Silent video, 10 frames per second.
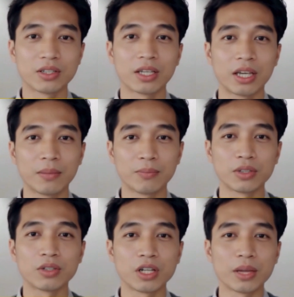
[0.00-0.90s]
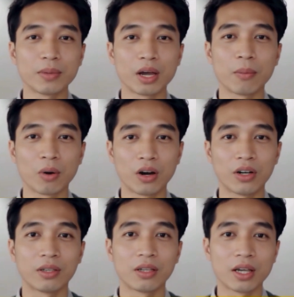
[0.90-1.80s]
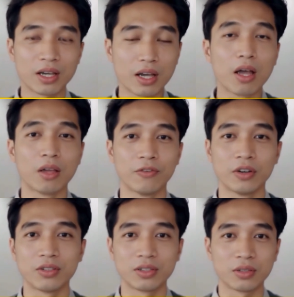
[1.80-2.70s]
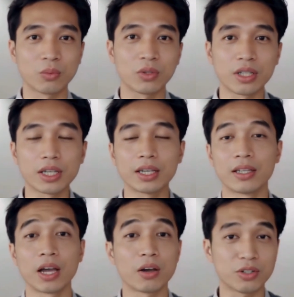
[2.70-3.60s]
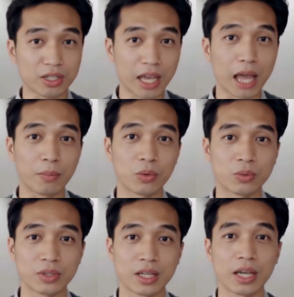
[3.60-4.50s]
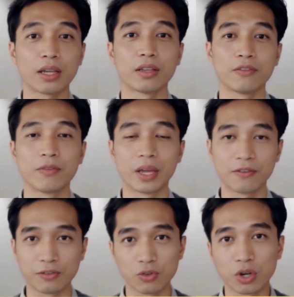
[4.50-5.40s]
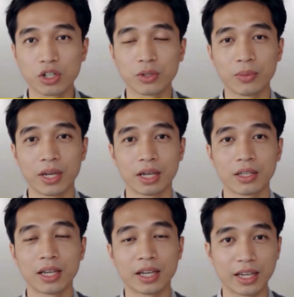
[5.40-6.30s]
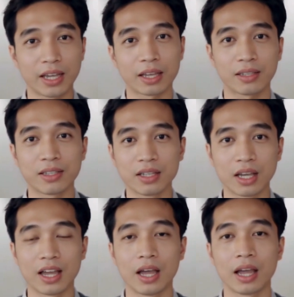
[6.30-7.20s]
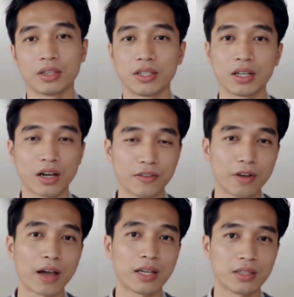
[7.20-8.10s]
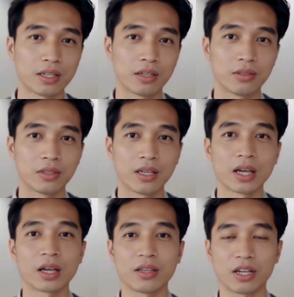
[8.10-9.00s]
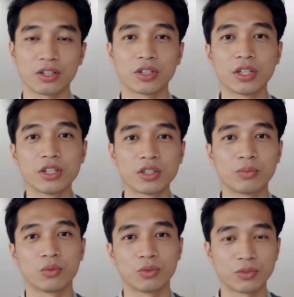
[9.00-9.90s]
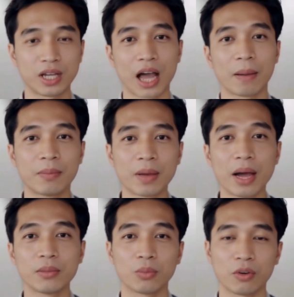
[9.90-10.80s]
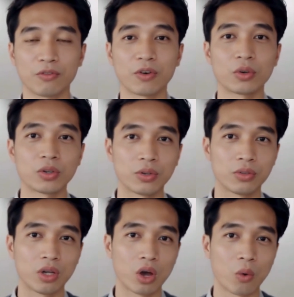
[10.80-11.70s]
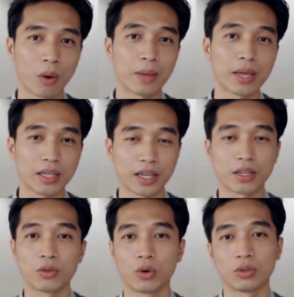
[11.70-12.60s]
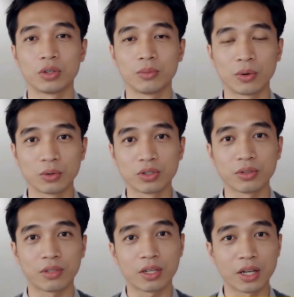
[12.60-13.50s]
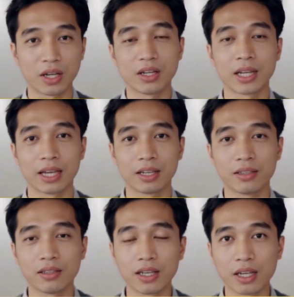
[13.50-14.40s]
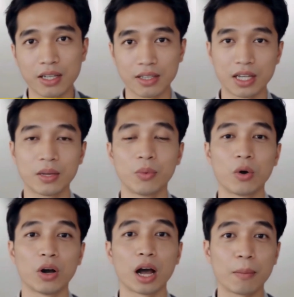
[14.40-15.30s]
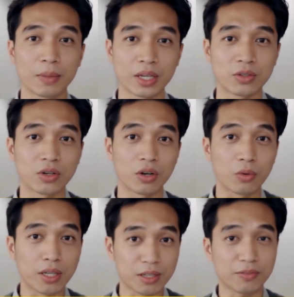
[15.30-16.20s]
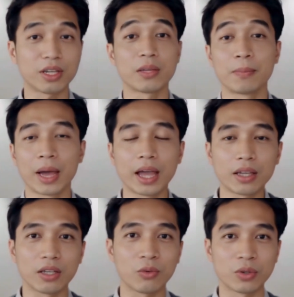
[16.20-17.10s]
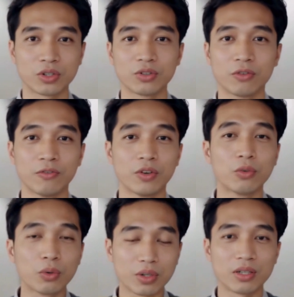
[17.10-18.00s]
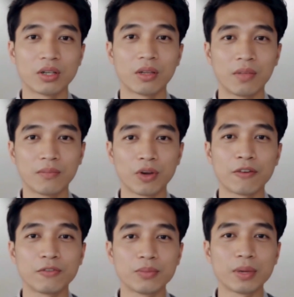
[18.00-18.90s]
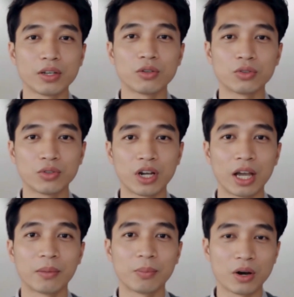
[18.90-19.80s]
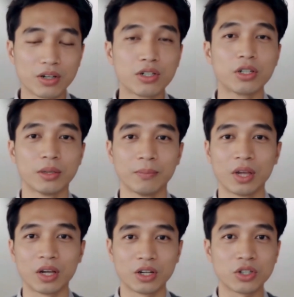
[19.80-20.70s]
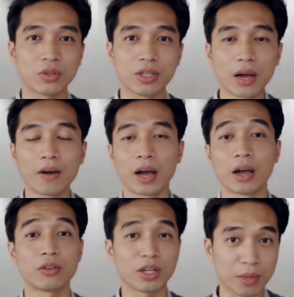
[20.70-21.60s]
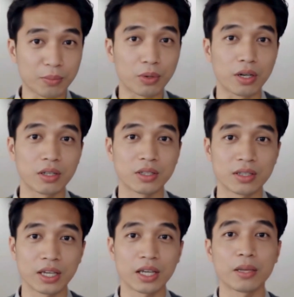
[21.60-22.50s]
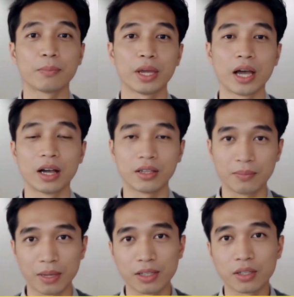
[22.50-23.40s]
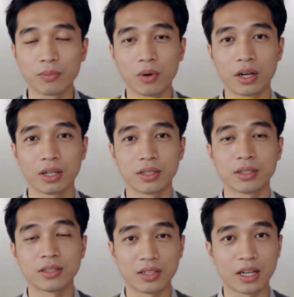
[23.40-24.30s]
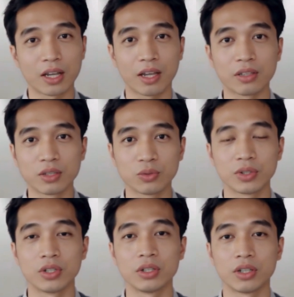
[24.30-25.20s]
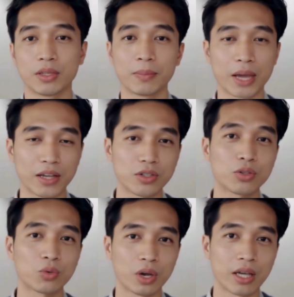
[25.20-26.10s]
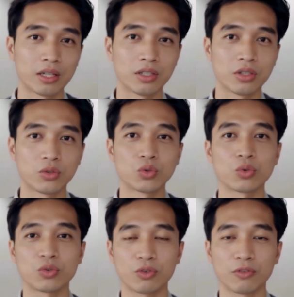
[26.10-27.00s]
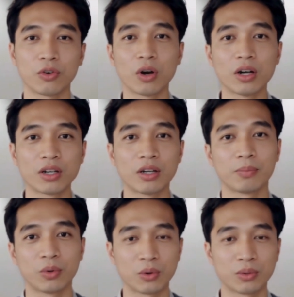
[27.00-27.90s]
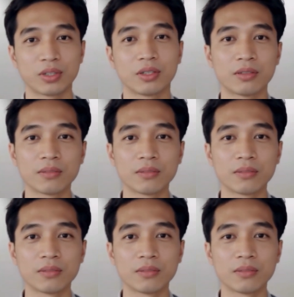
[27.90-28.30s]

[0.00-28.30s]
themes shaping our market. First, we're seeing intelligent capital recycling from infrastructure players like KIT. These aren't fire sales. They're strategic moves to optimize portfolios while maintaining growth exposure. Second, Singapore companies are aggressively expanding their regional footprint. Raffles Medical's China partnership shows how our healthcare players are thinking beyond domestic markets. This regional expansion strategy is crucial for long-term growth.